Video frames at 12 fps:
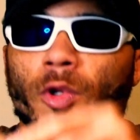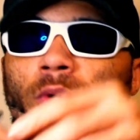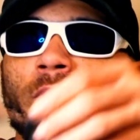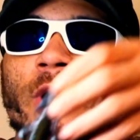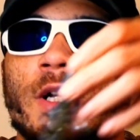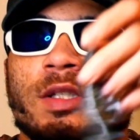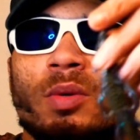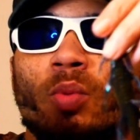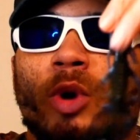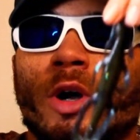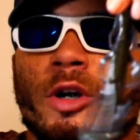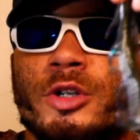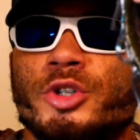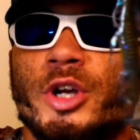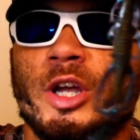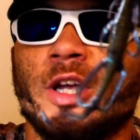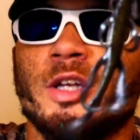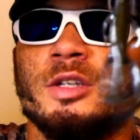We got some water
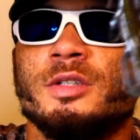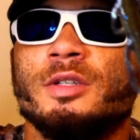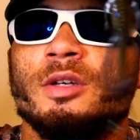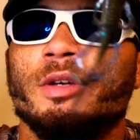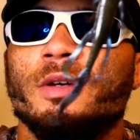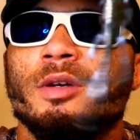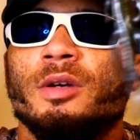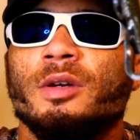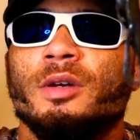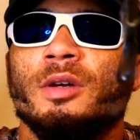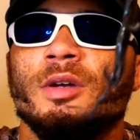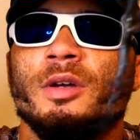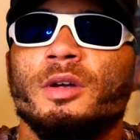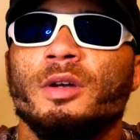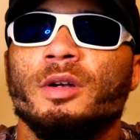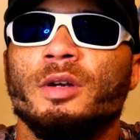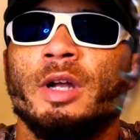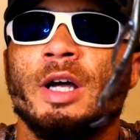dragons.
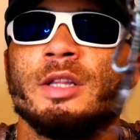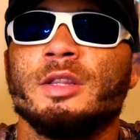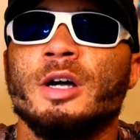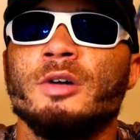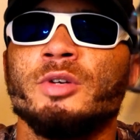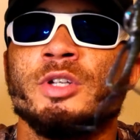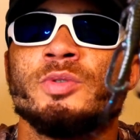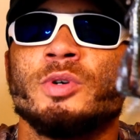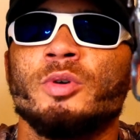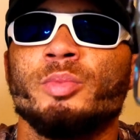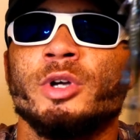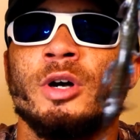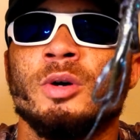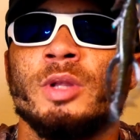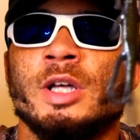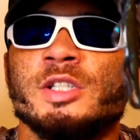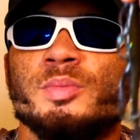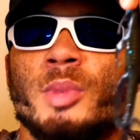Now I thought these were gonna be a whole
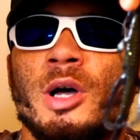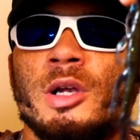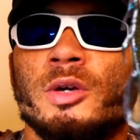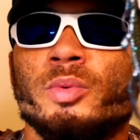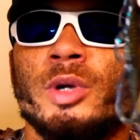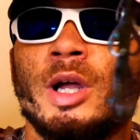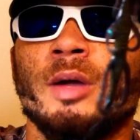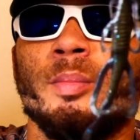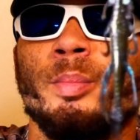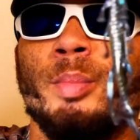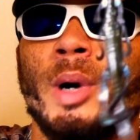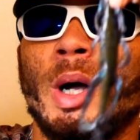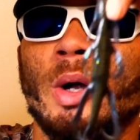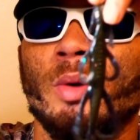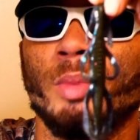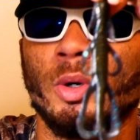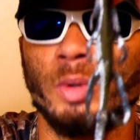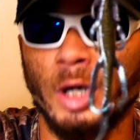lot smaller when I bought
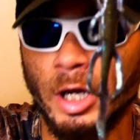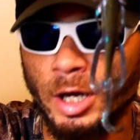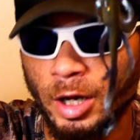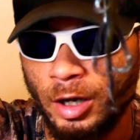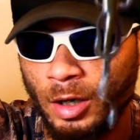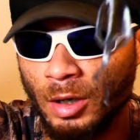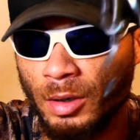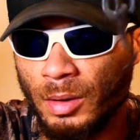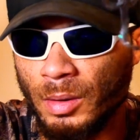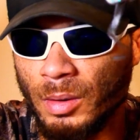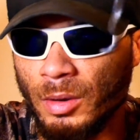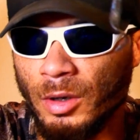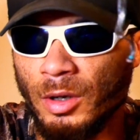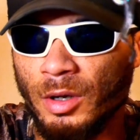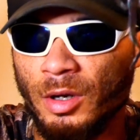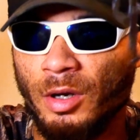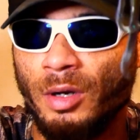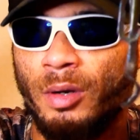them online,
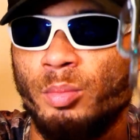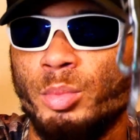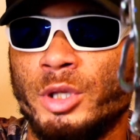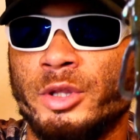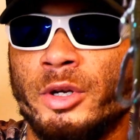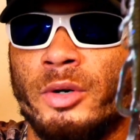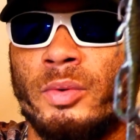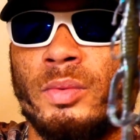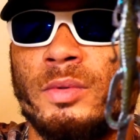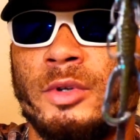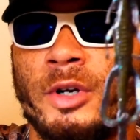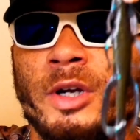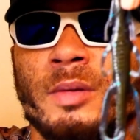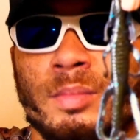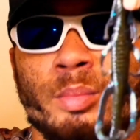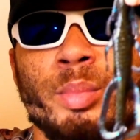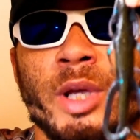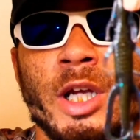but they're
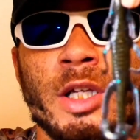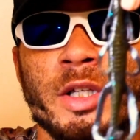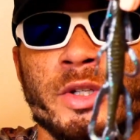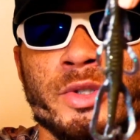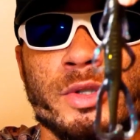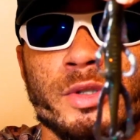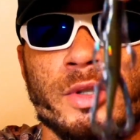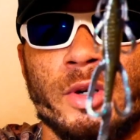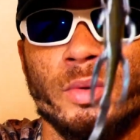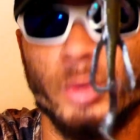big lizards. They're